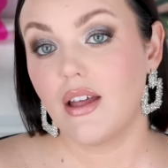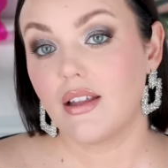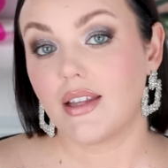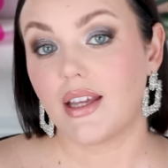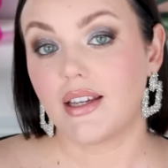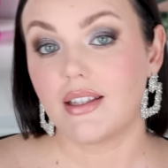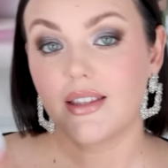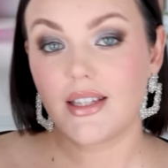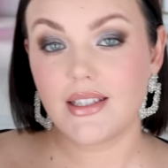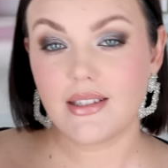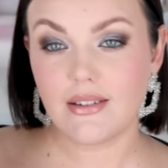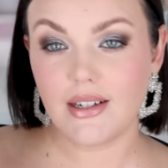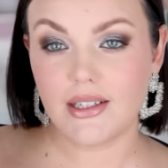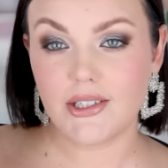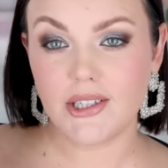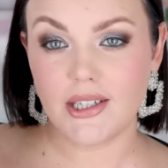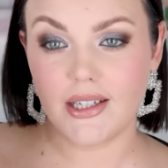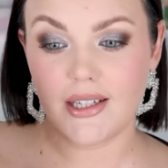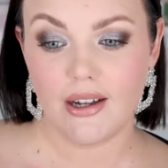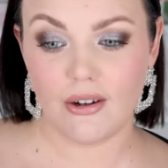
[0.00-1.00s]
Like these are
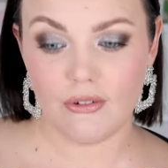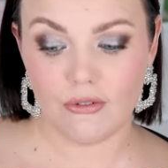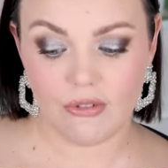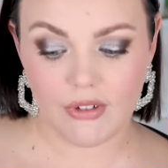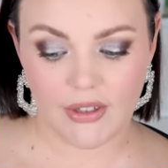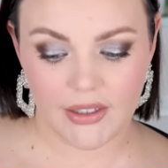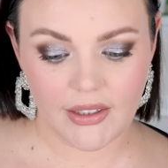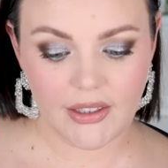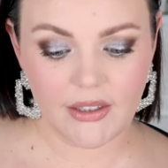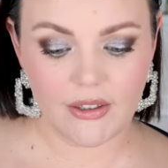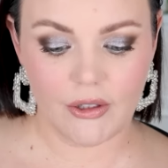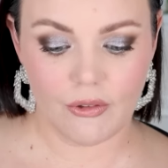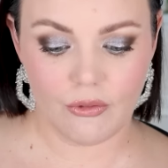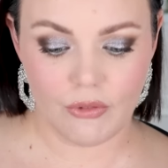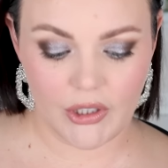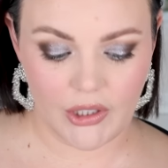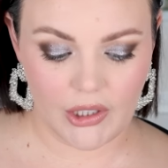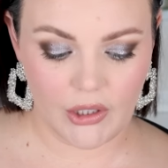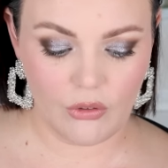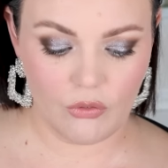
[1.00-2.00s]
actually a really,
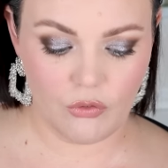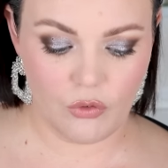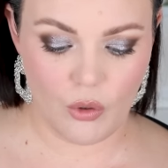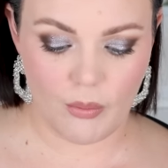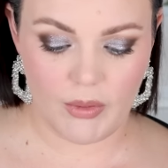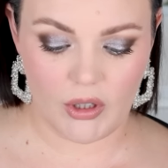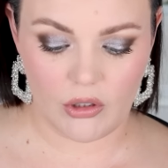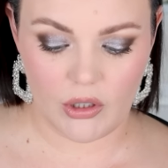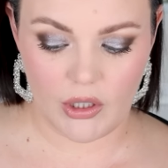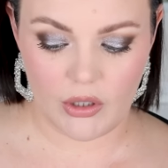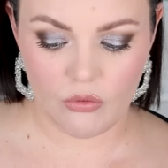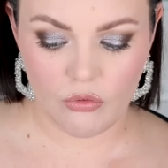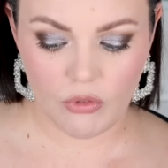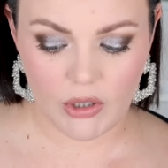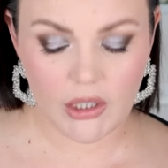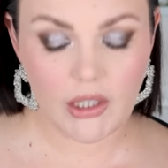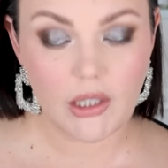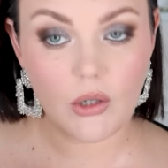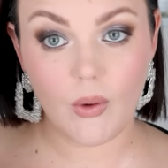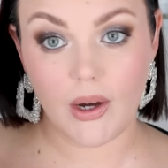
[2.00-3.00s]
really good formula and
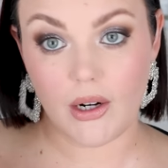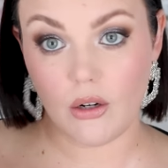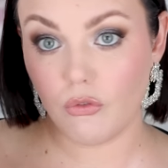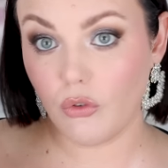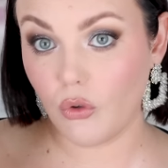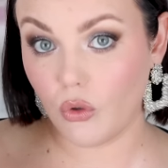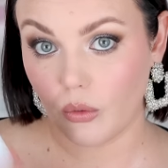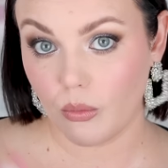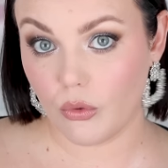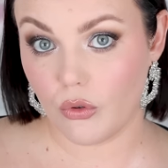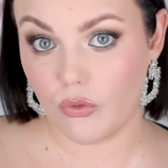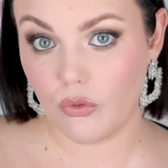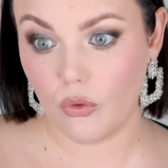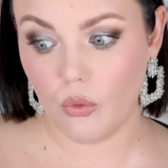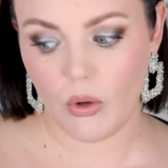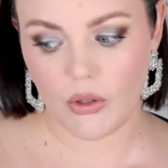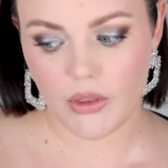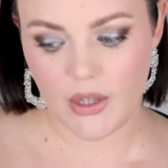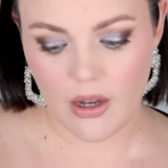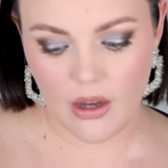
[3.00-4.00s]
really quite affordable for
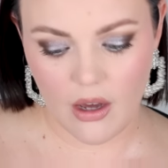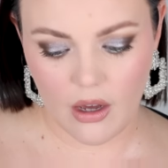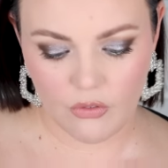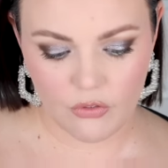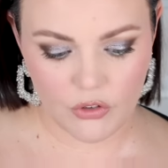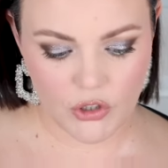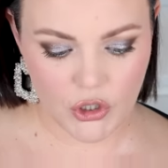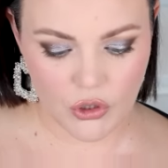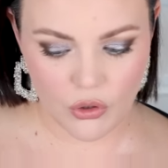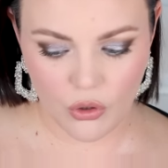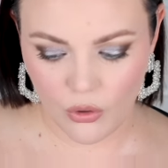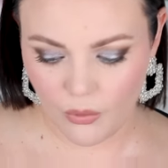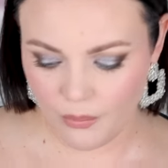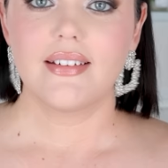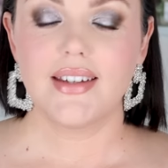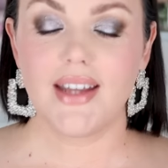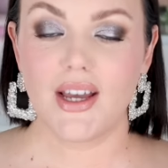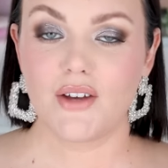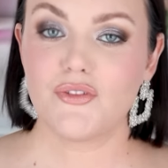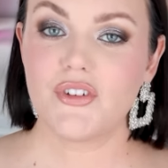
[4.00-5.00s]
what they are, for sure.
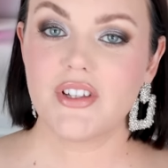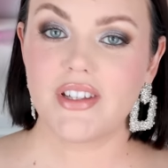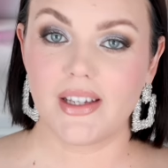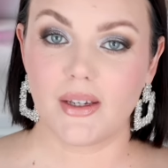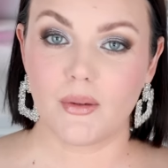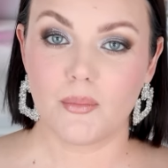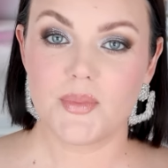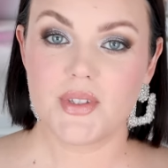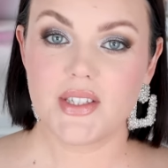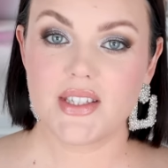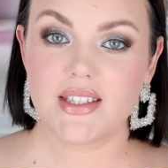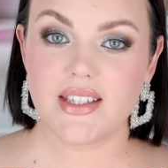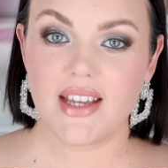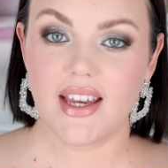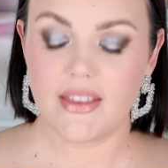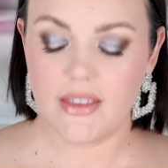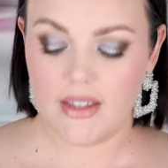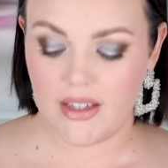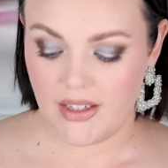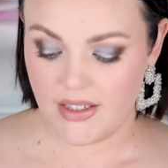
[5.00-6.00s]
Now for lips,
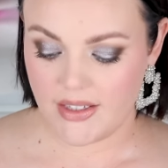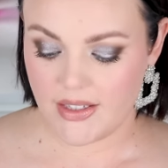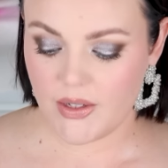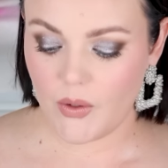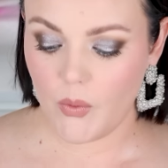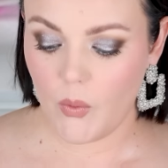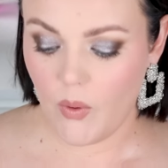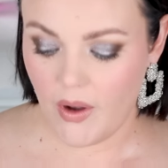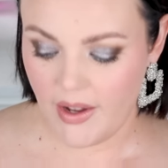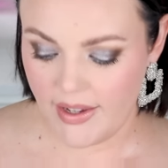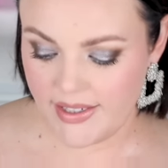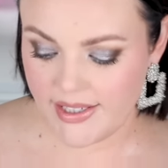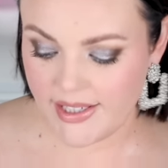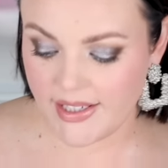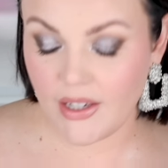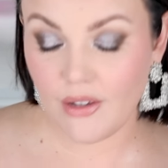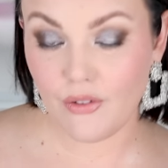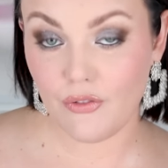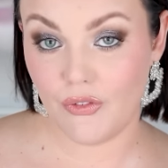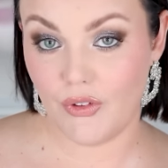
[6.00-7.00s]
and there's quite
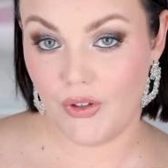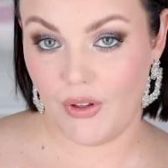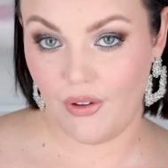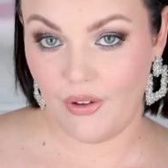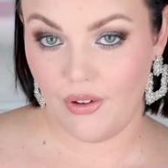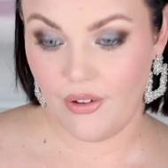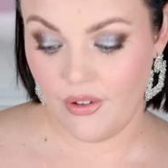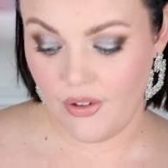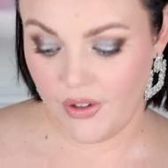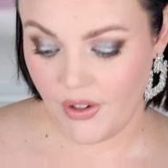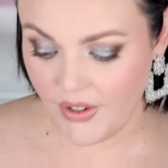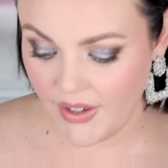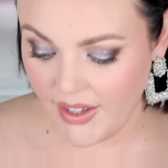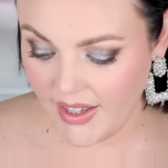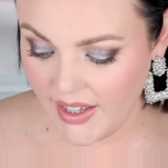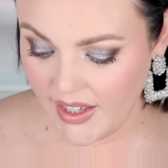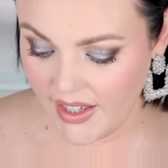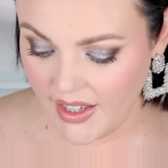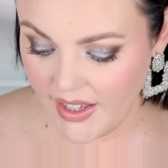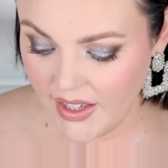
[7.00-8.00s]
a few,
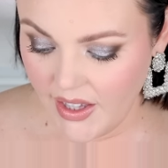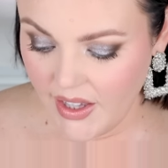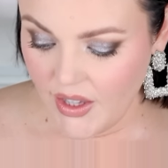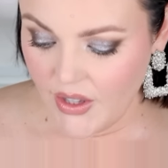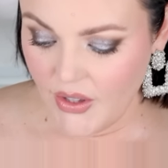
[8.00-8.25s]
okay?